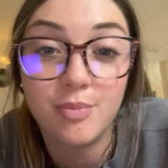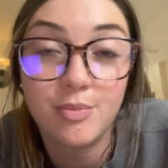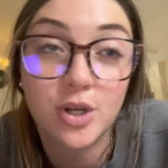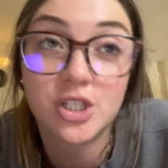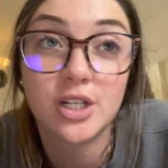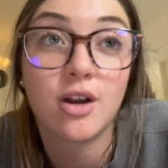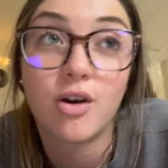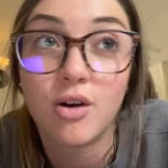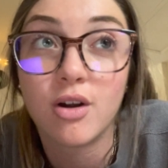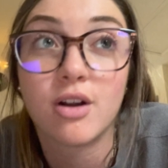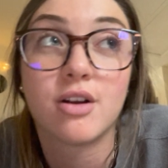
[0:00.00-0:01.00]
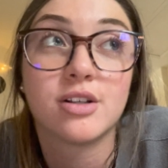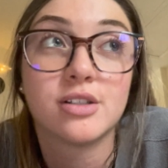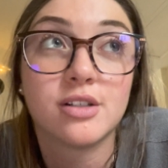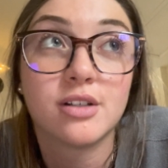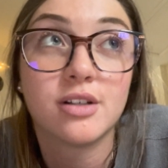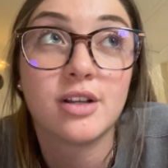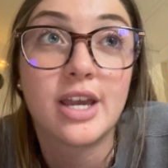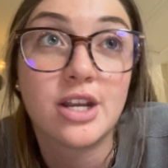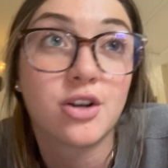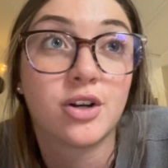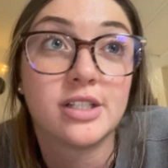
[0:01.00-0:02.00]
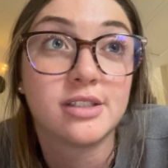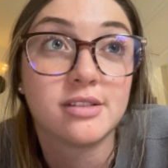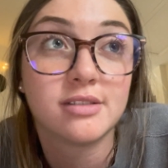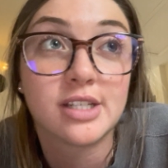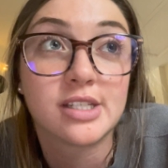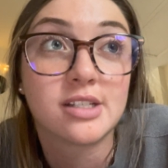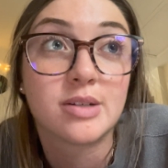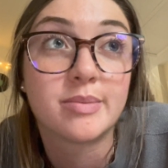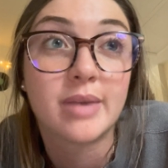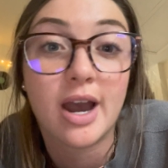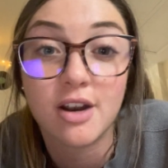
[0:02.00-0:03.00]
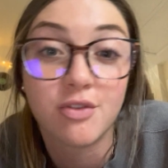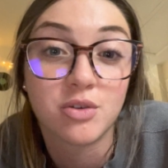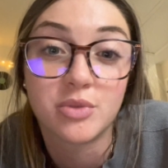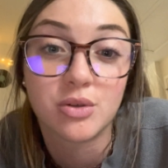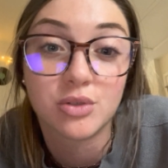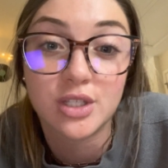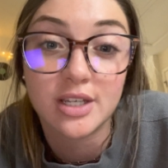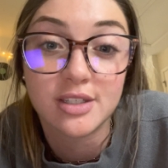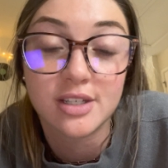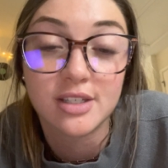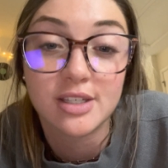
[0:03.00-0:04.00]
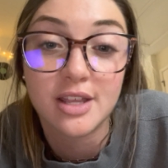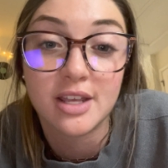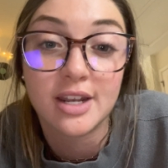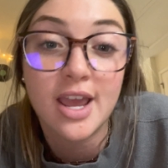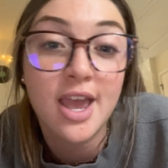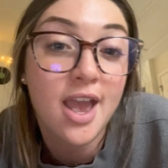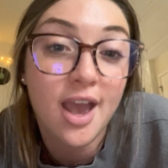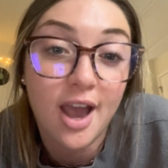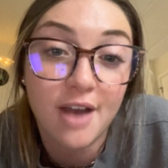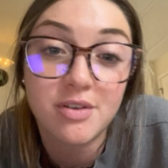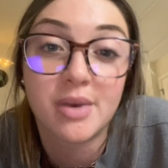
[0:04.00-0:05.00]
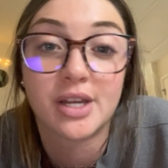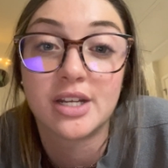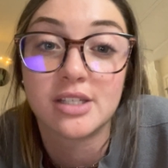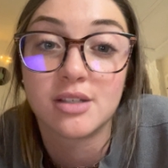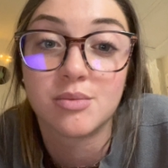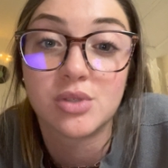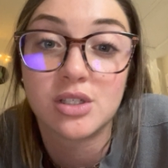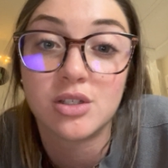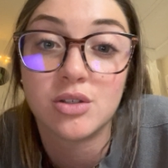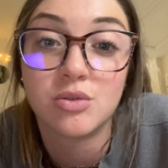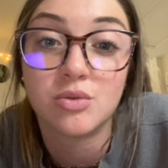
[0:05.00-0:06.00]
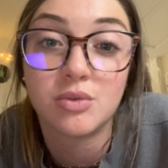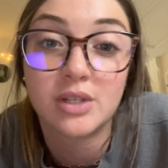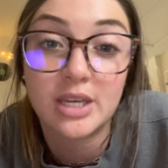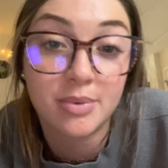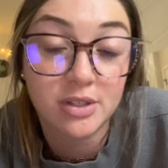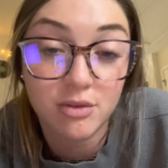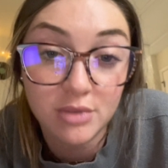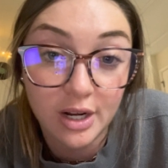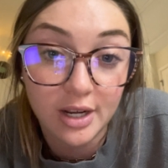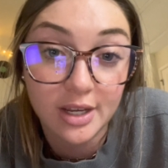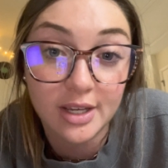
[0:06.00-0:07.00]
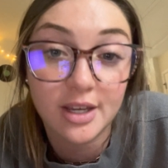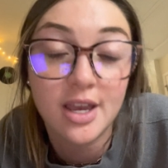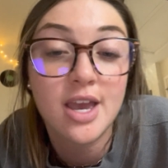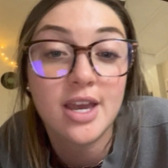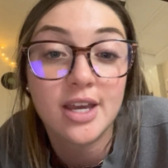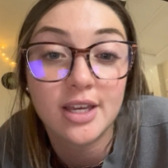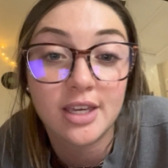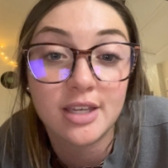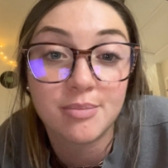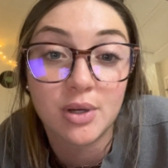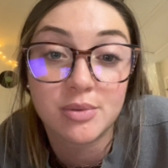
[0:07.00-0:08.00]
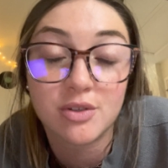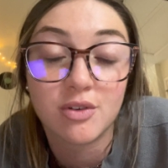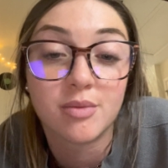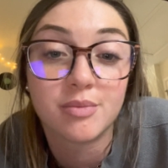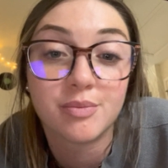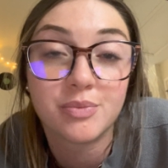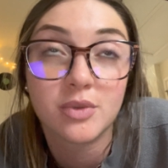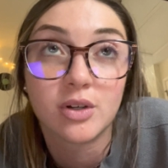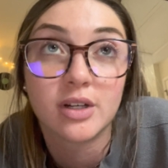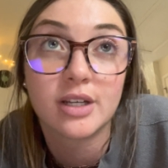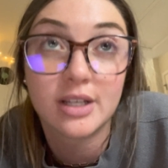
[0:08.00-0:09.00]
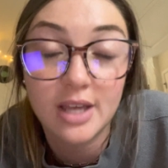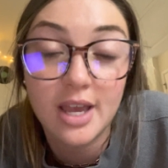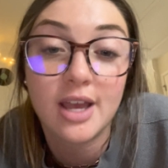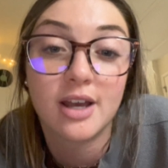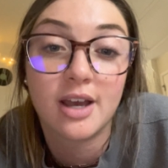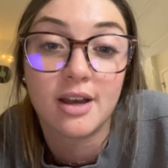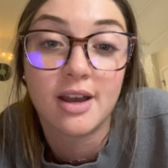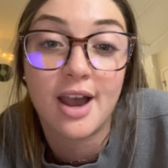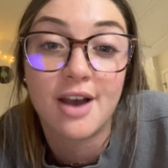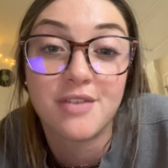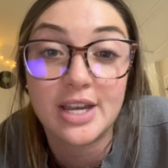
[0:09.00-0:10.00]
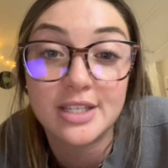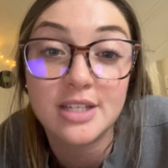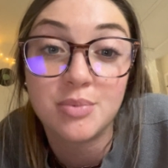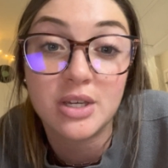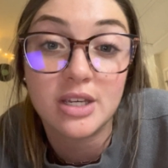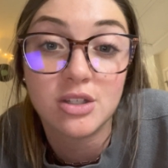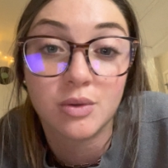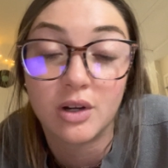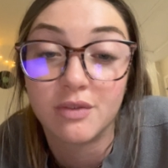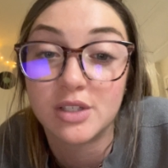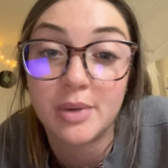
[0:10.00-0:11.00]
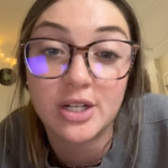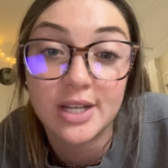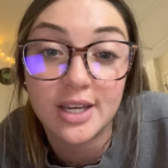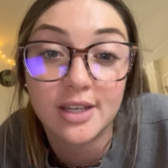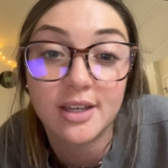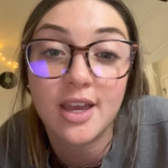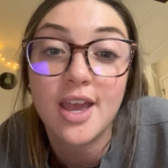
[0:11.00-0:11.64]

pushing our endocrine system out of homeostasis, and then having mechanisms to keep us from dying, keep us from, or have ATP so we don't have a spare tank,